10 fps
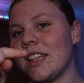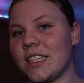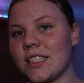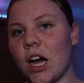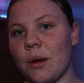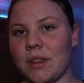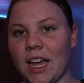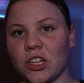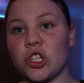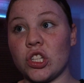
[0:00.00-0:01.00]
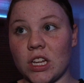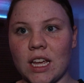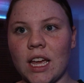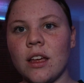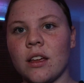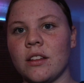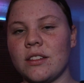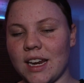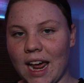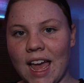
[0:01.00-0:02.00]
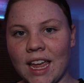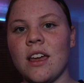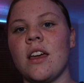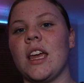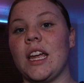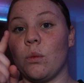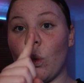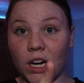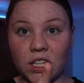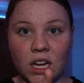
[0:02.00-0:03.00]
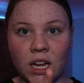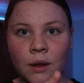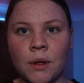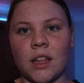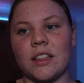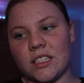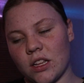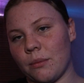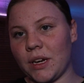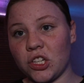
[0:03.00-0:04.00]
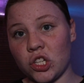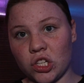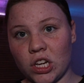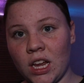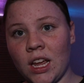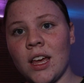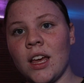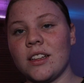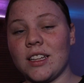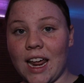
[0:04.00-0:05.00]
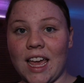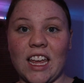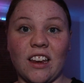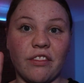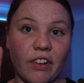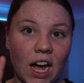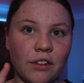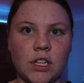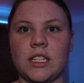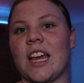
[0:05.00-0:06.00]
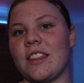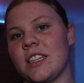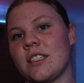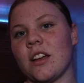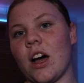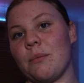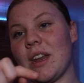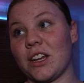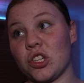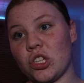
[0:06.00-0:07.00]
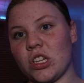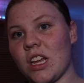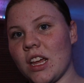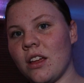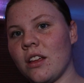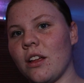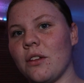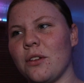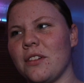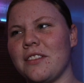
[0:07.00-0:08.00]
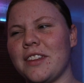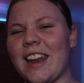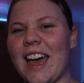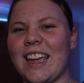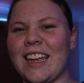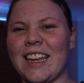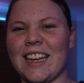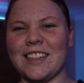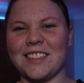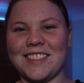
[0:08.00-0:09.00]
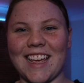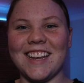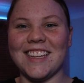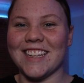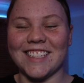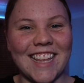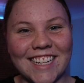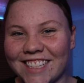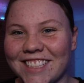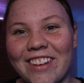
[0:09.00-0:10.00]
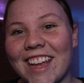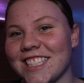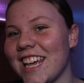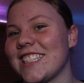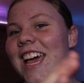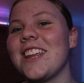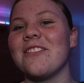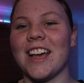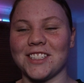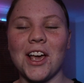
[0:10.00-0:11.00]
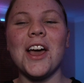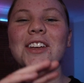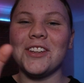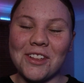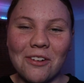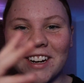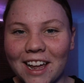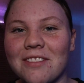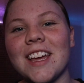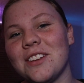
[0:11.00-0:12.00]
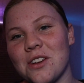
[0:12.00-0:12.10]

this time next year, today in 1 year, this time next year, today in 5 years, and this time next year, today in 10 years. That doesn't make sense. Anyways, you know what I mean.